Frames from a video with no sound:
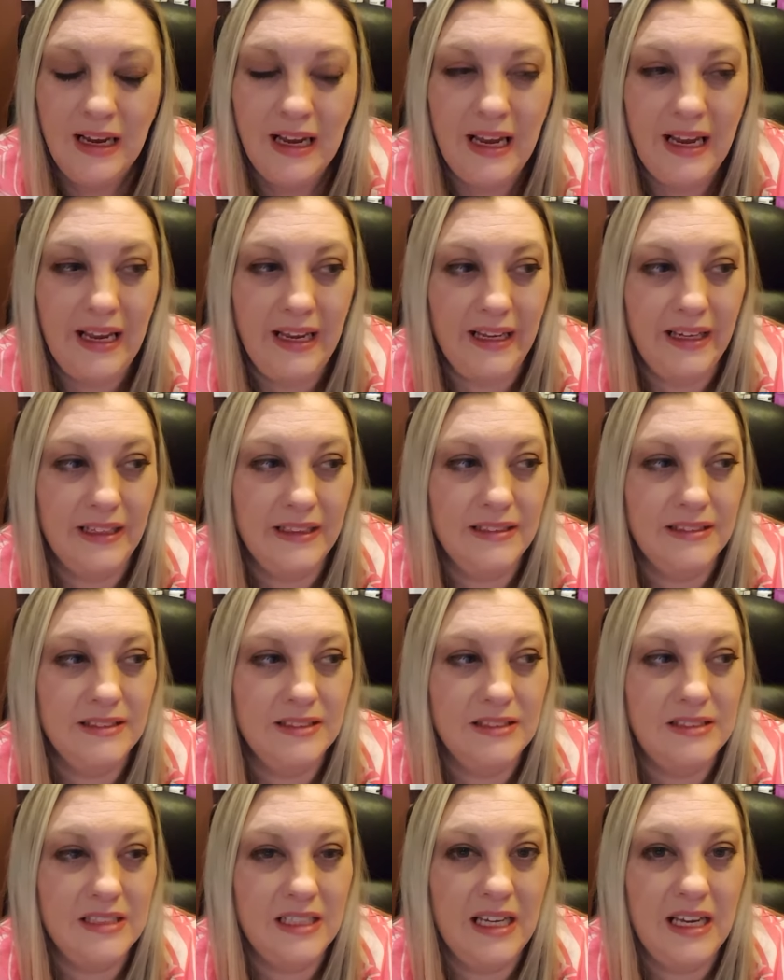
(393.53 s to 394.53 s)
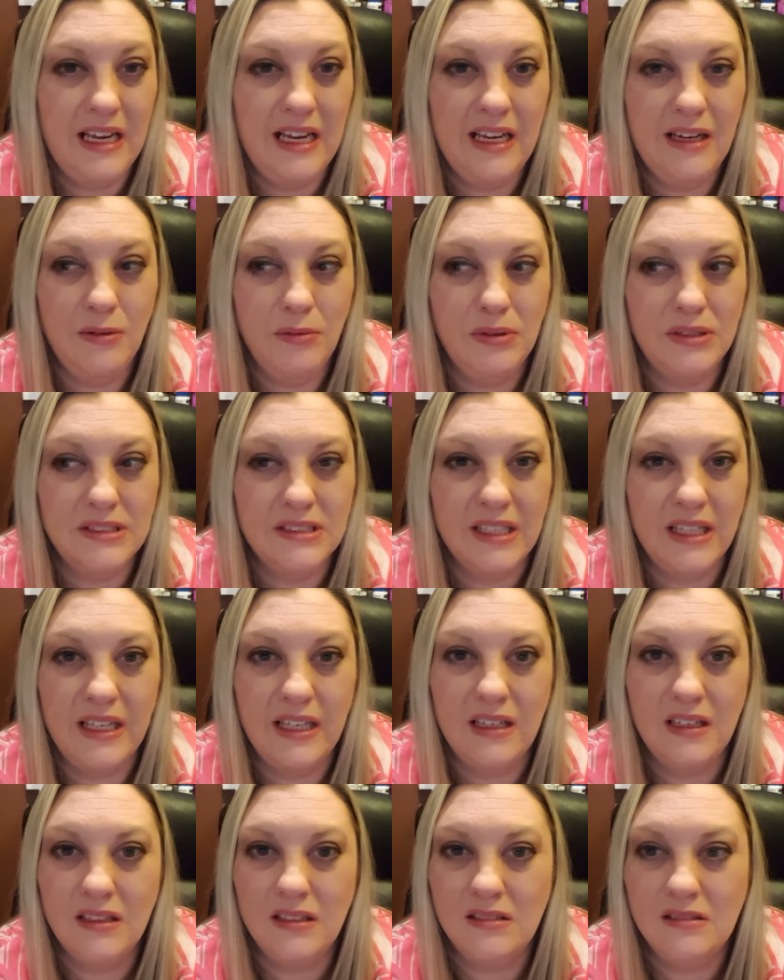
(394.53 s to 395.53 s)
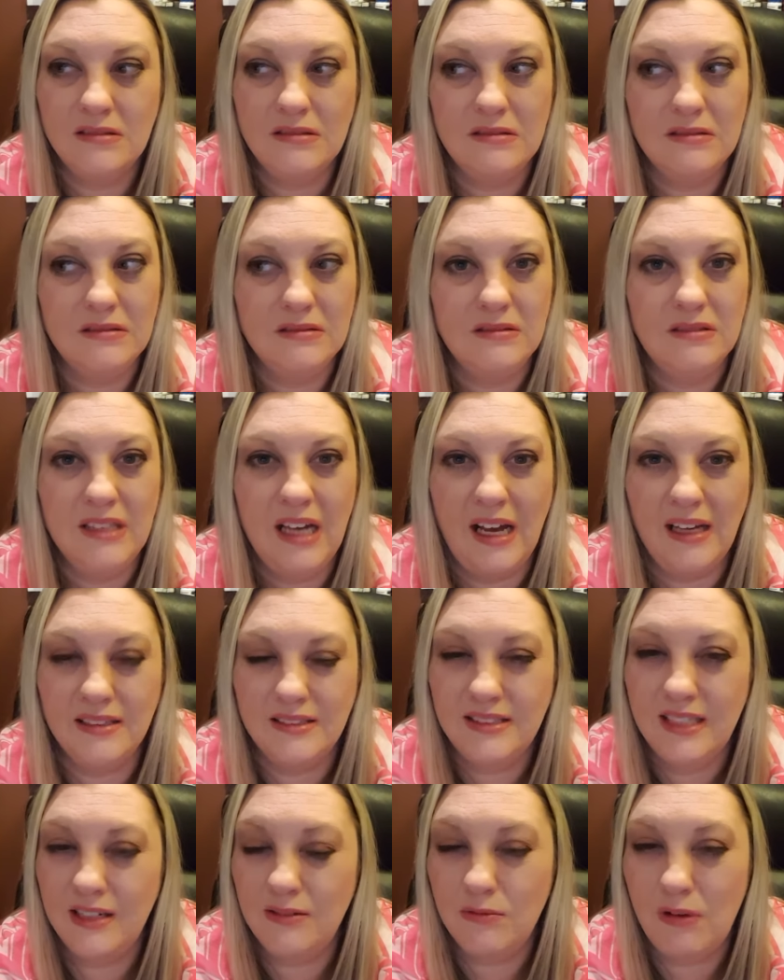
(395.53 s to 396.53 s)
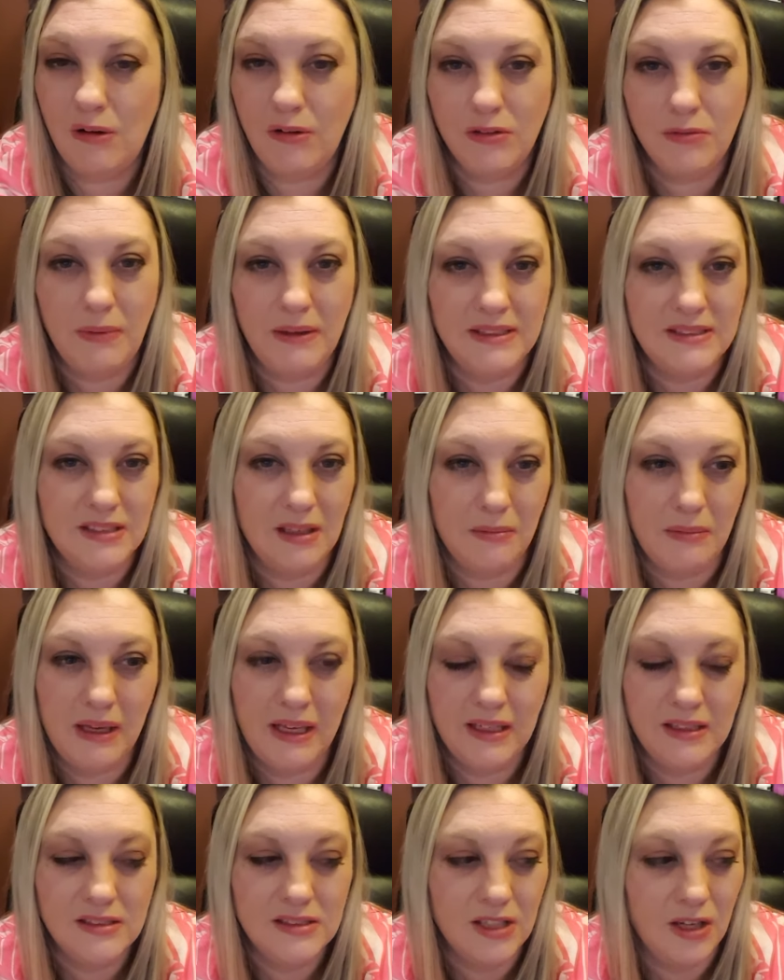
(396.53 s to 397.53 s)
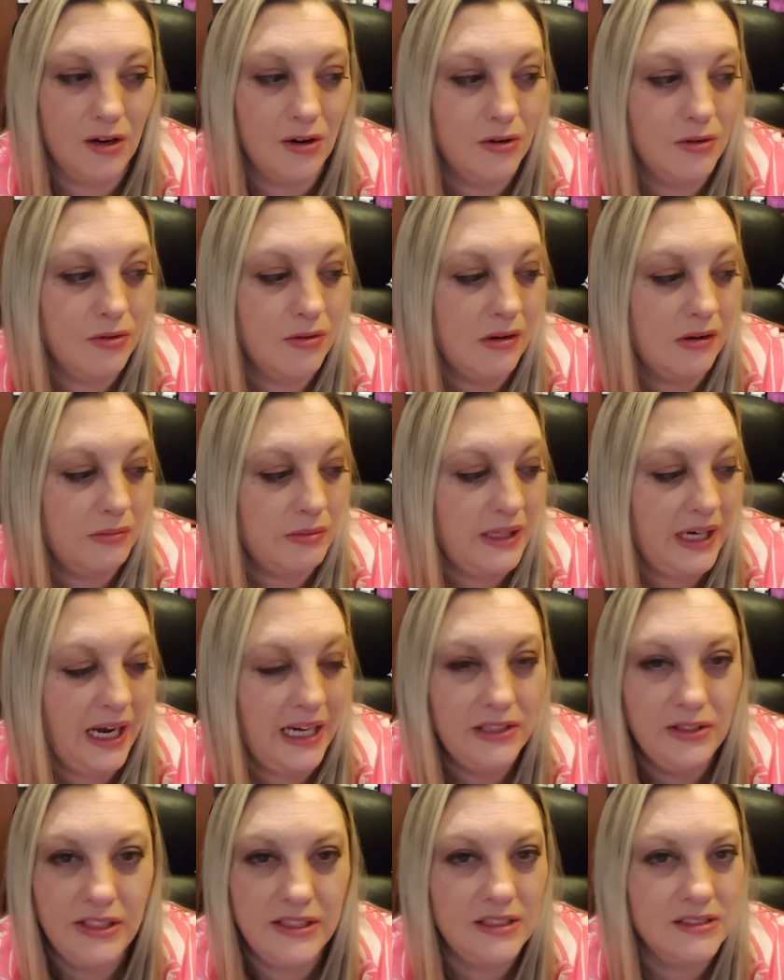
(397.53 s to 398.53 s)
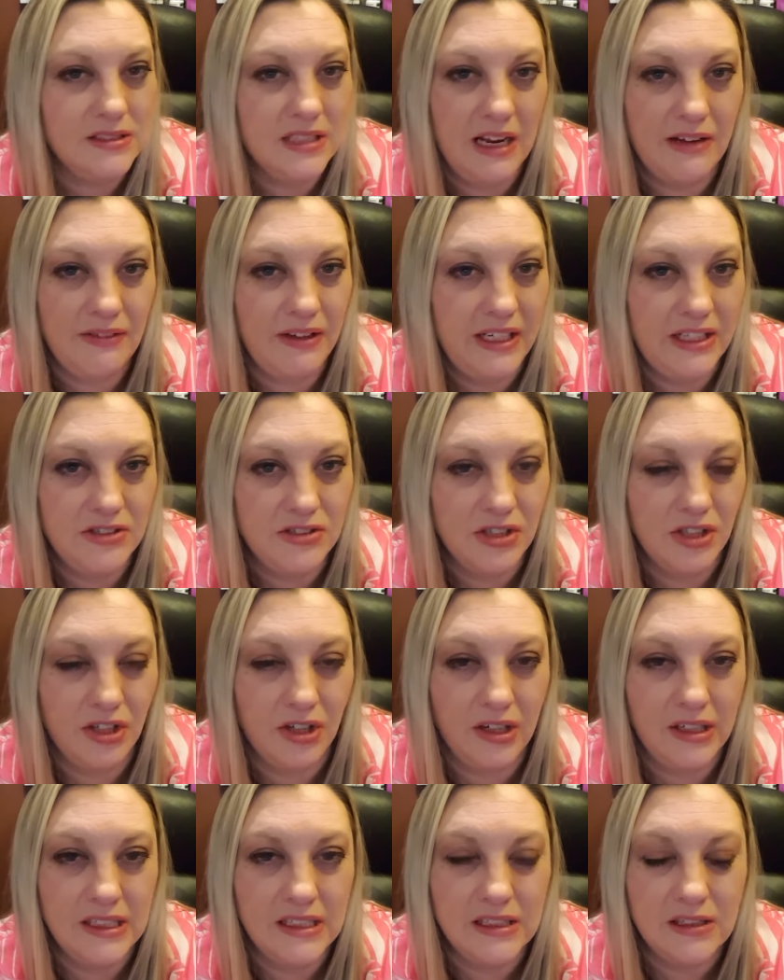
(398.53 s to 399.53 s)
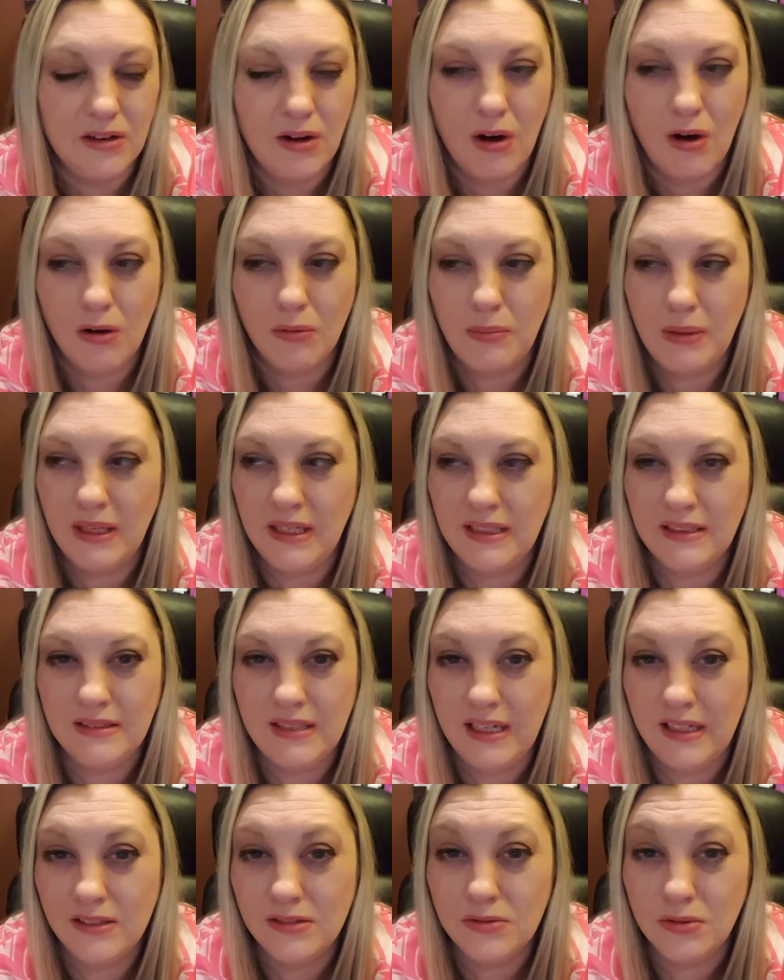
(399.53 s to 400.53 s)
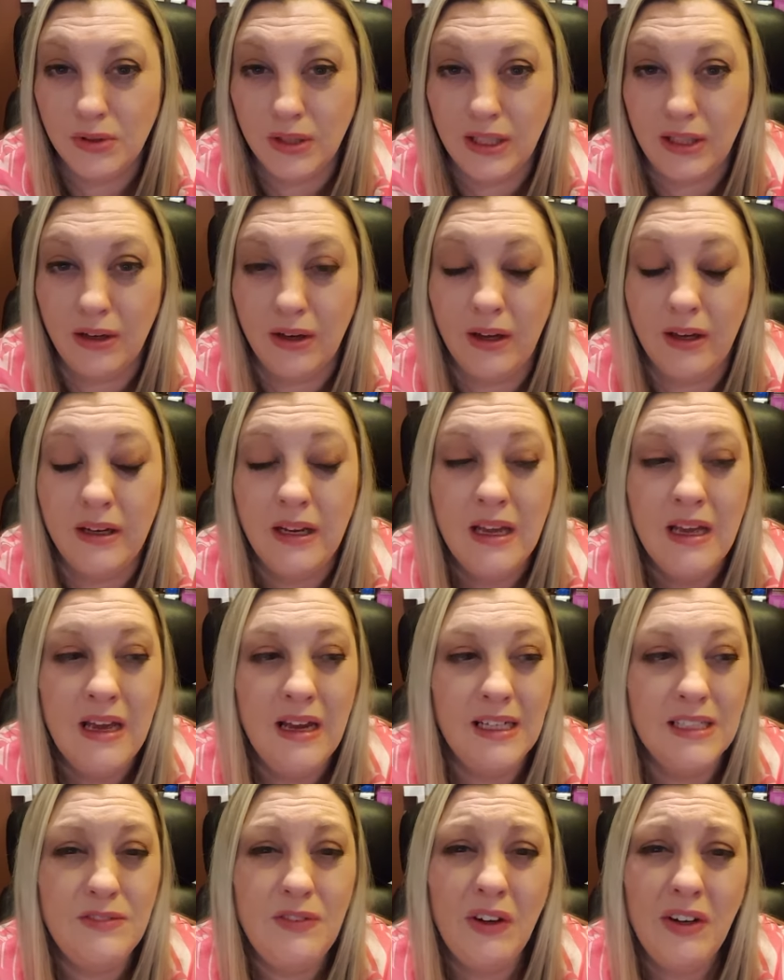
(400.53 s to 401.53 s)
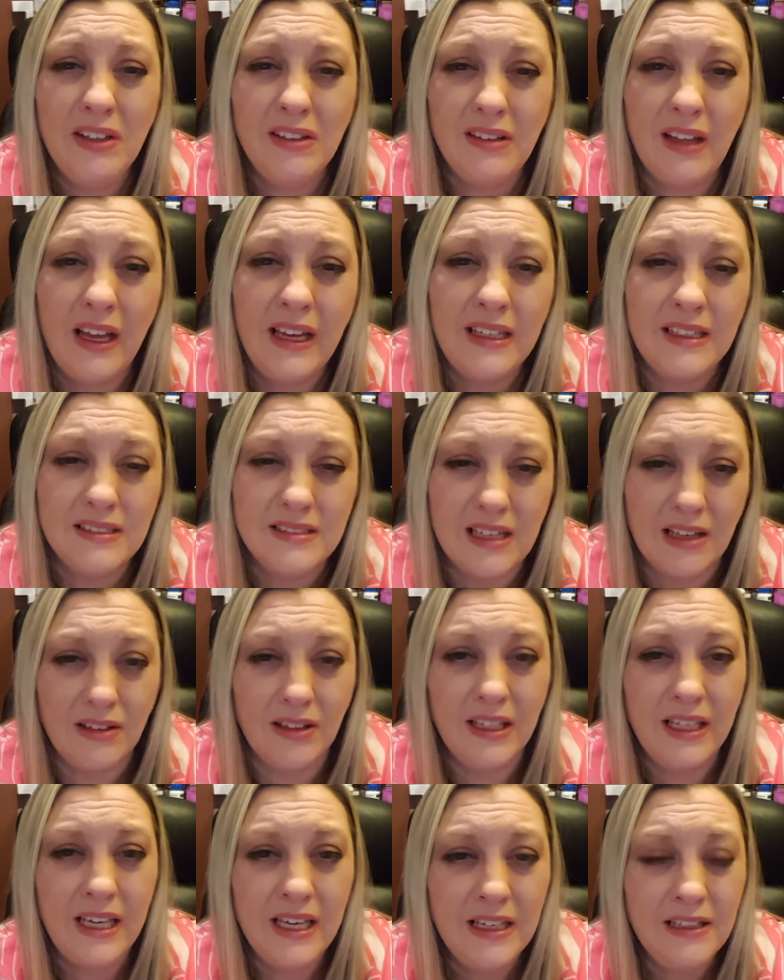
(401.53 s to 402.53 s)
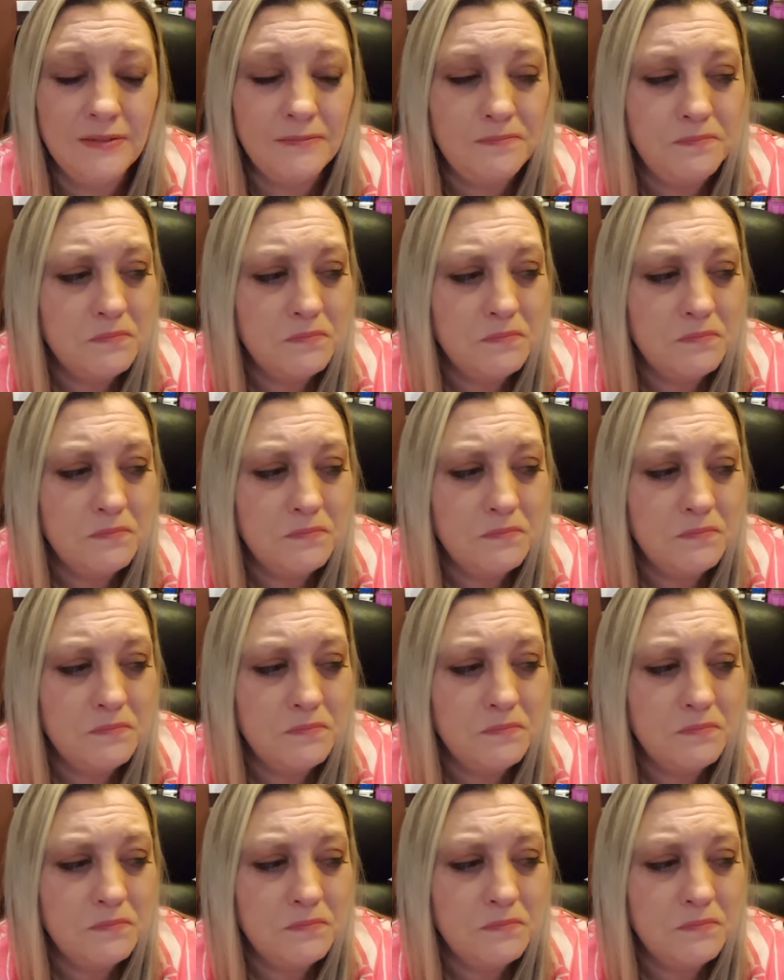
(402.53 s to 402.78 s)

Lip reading: and it was like not sitting well with my stomach. So Rehydrate doesn't have any sugar in it at all, but it tastes really good. It's very light and delicate.